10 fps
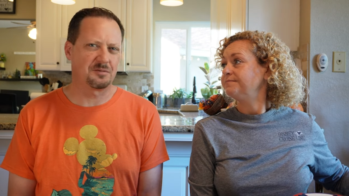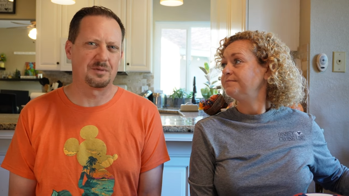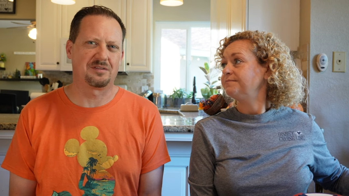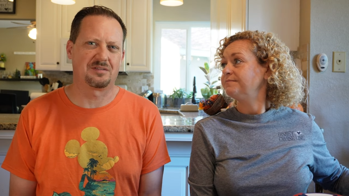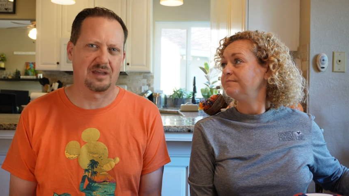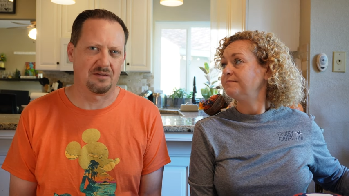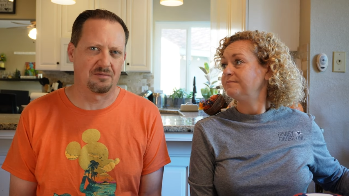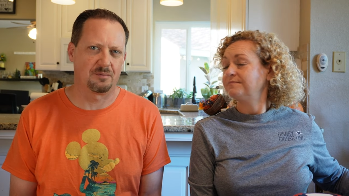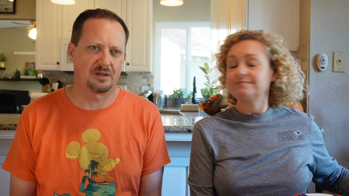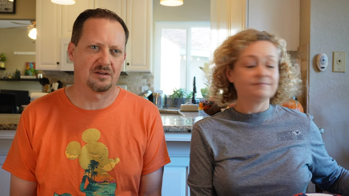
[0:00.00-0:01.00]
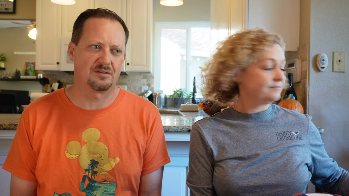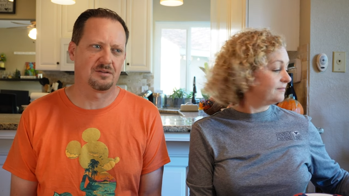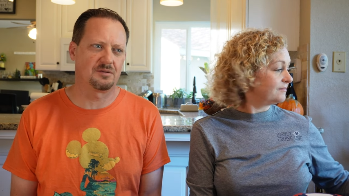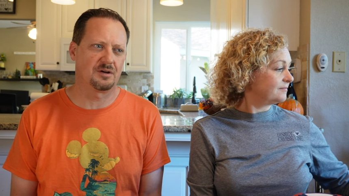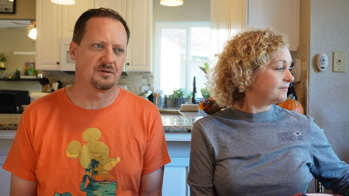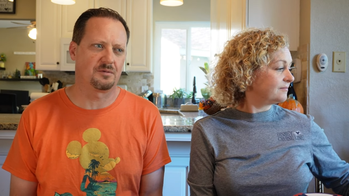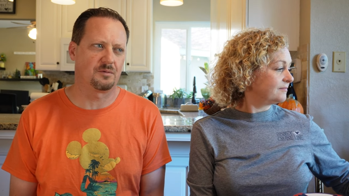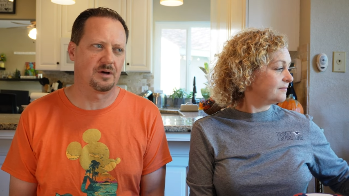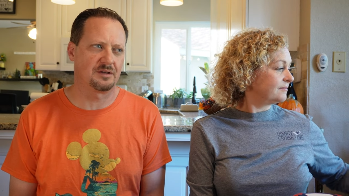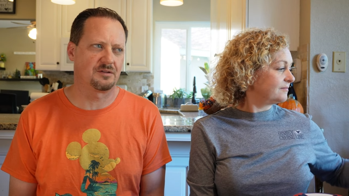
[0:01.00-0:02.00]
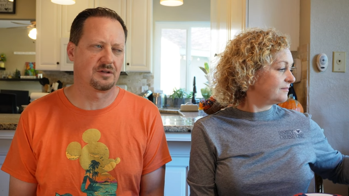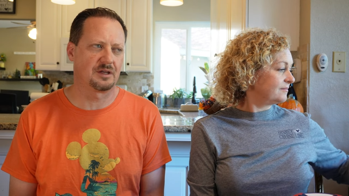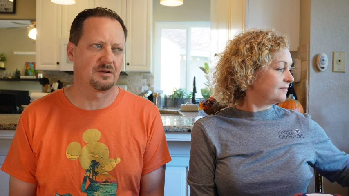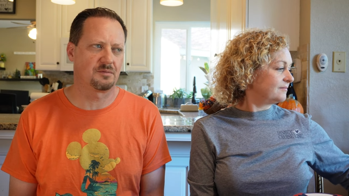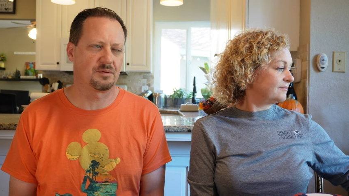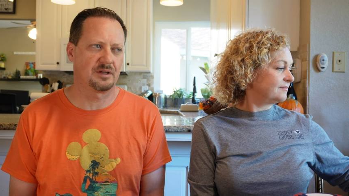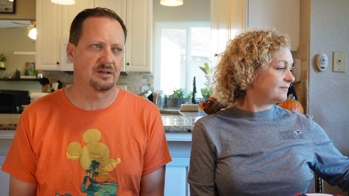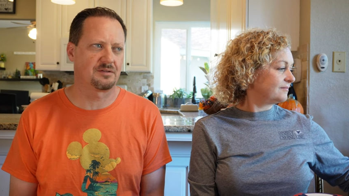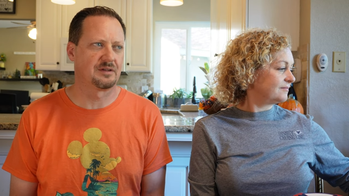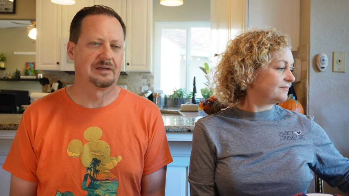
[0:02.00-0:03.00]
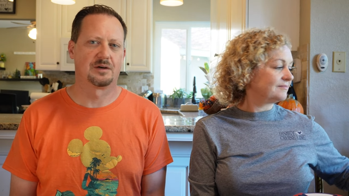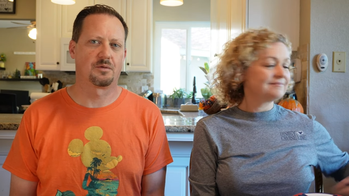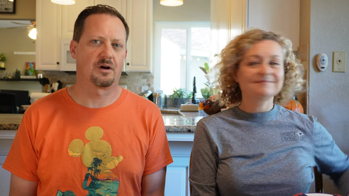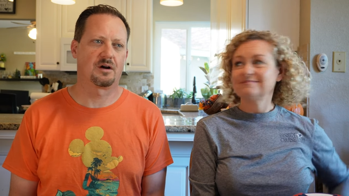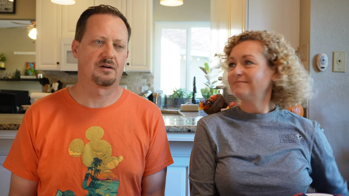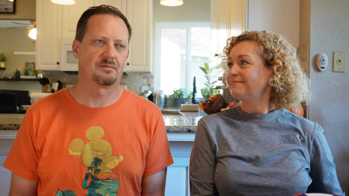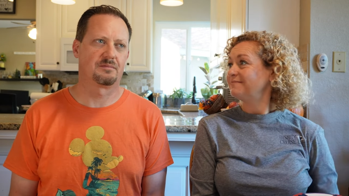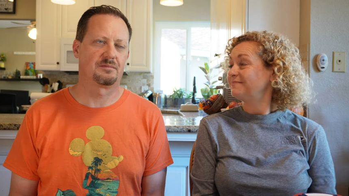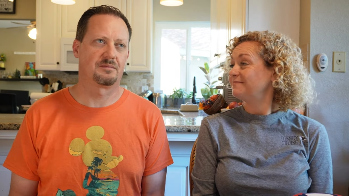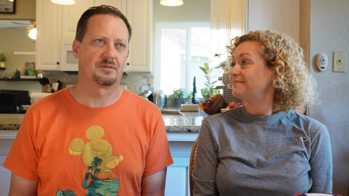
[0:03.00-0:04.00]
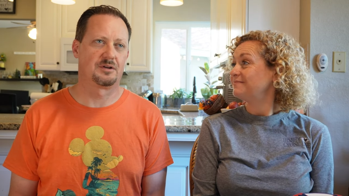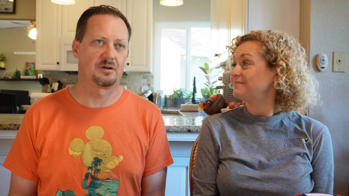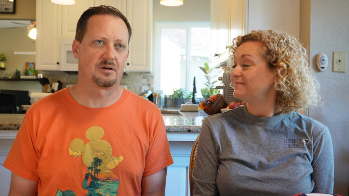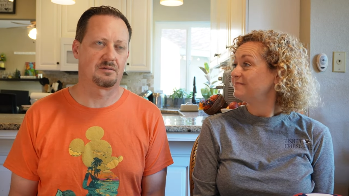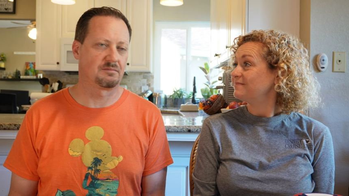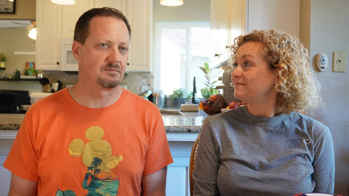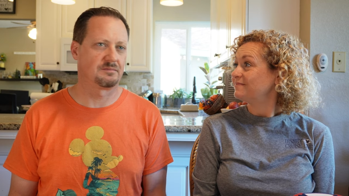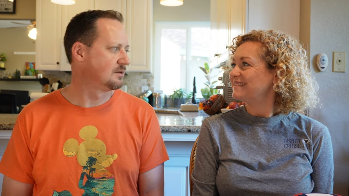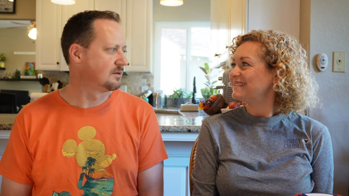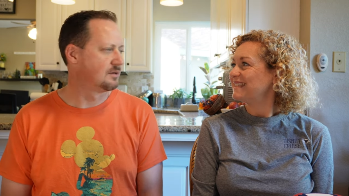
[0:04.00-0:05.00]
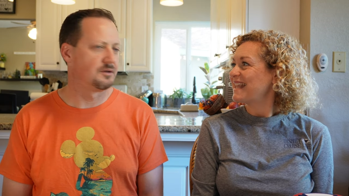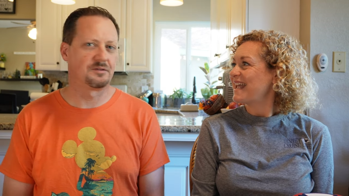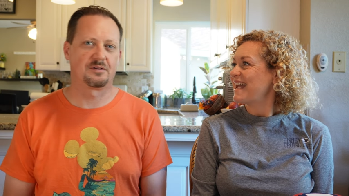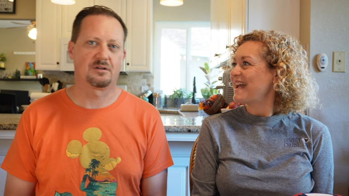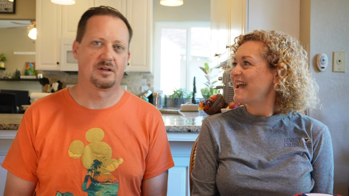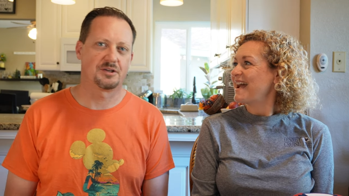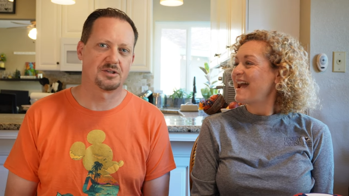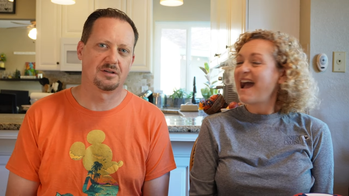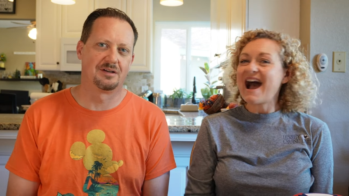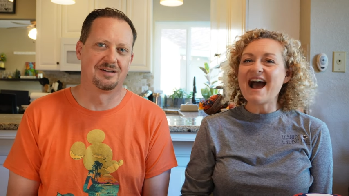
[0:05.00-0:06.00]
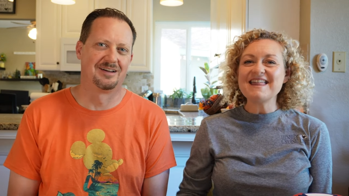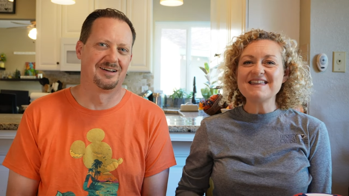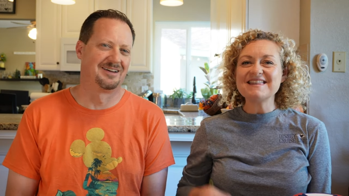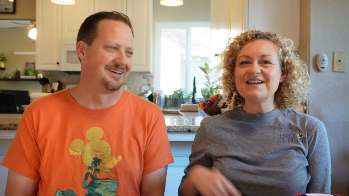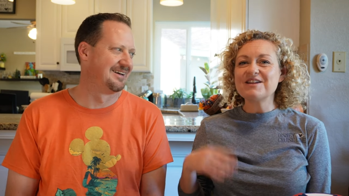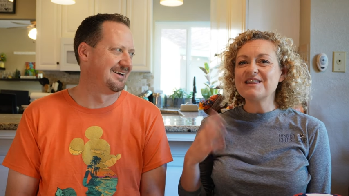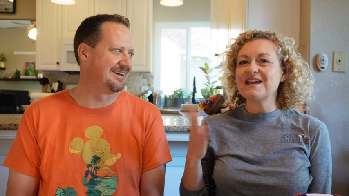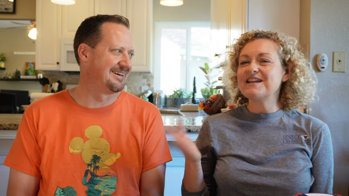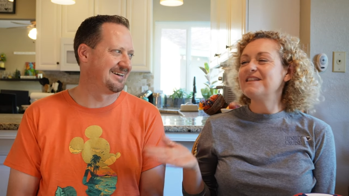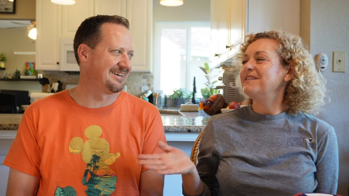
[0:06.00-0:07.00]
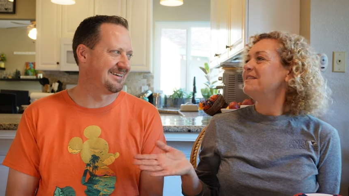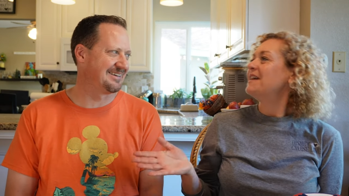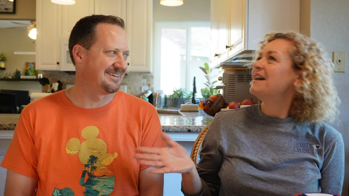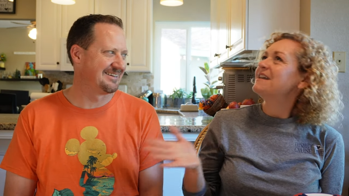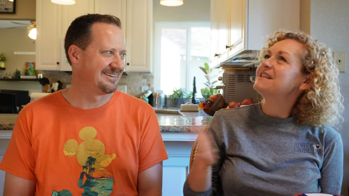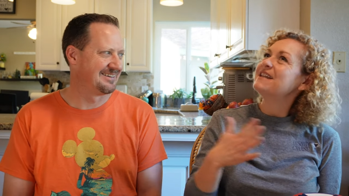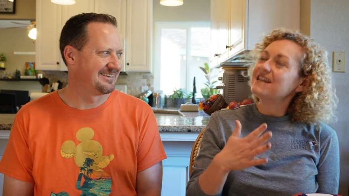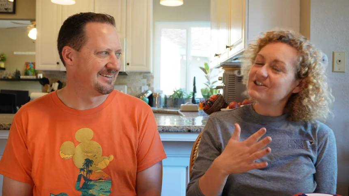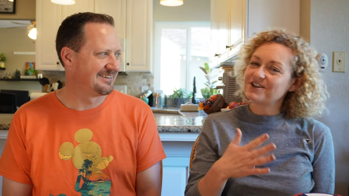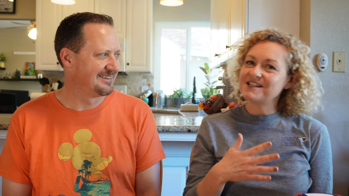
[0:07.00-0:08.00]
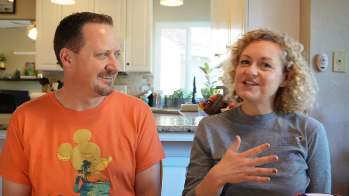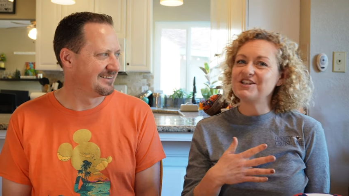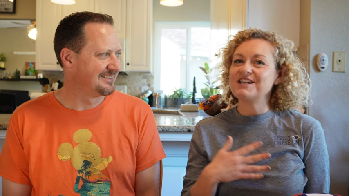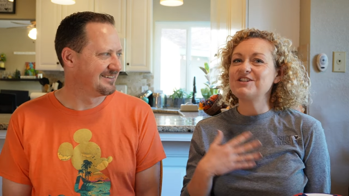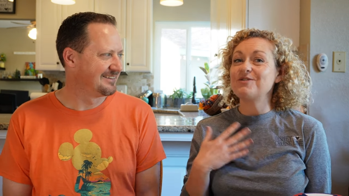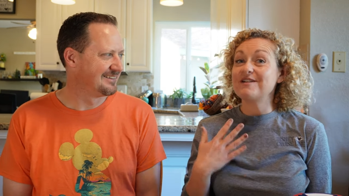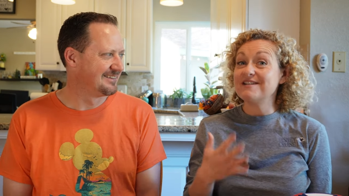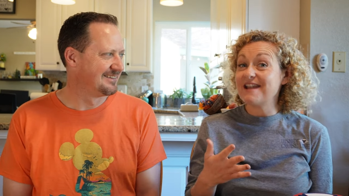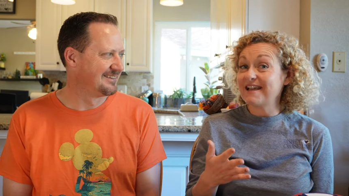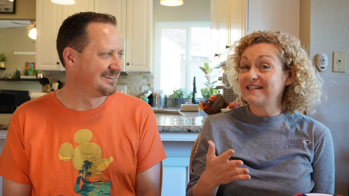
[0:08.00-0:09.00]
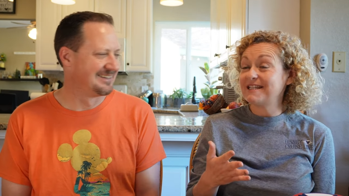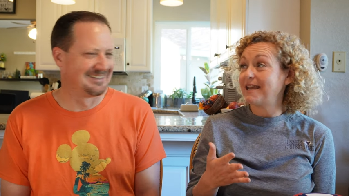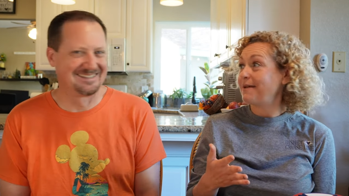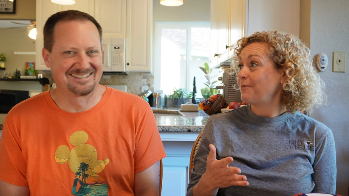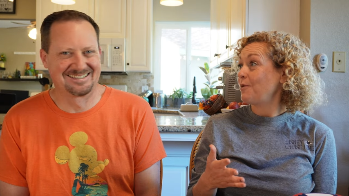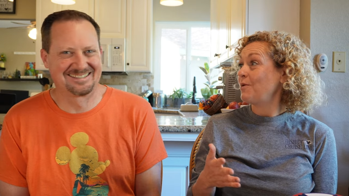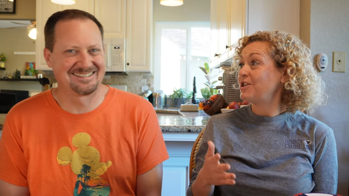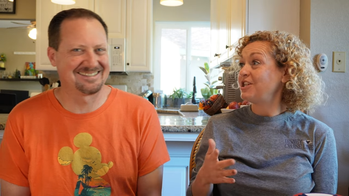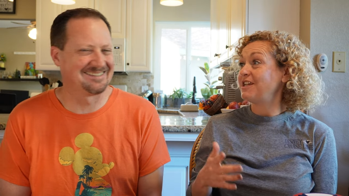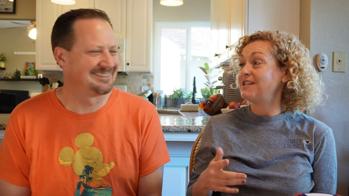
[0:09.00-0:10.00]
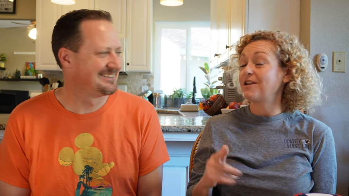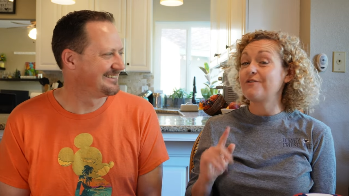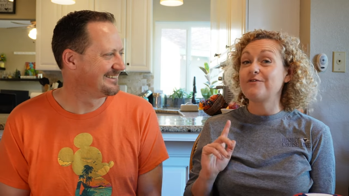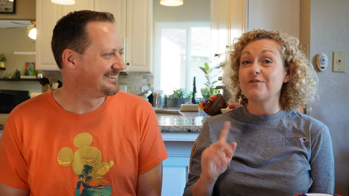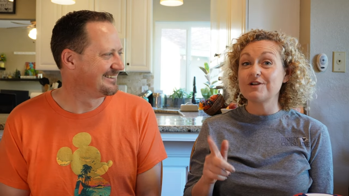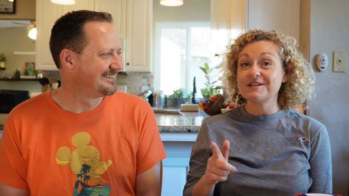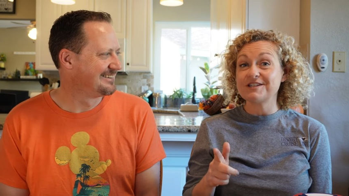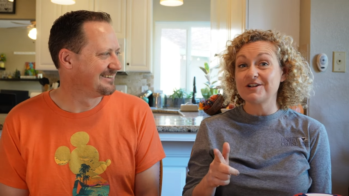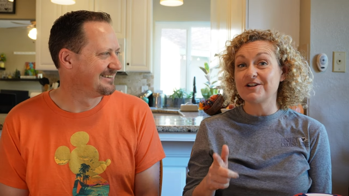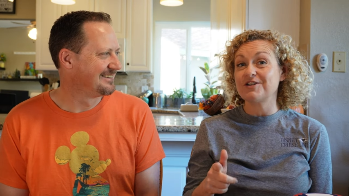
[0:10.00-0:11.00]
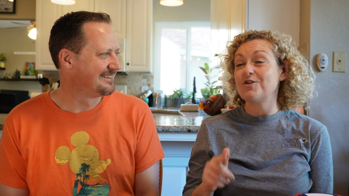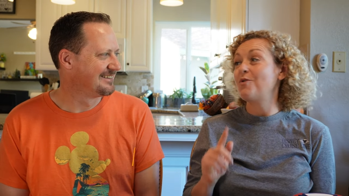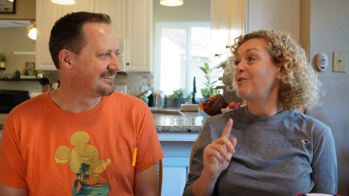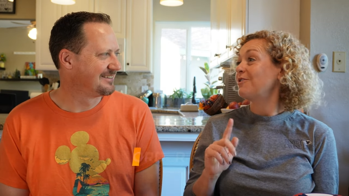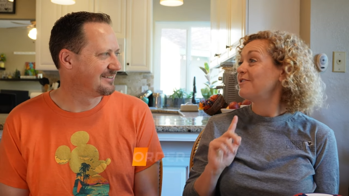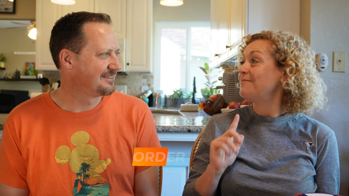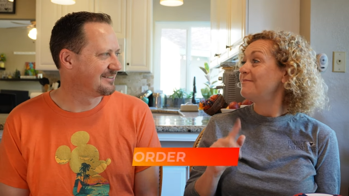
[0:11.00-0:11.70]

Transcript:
Speaker 1: to be safe, because you don't want to get in a place where you're losing your lunch.
Speaker 2: I think that that, that is a nice transition into our next tip, which is for dessert, order the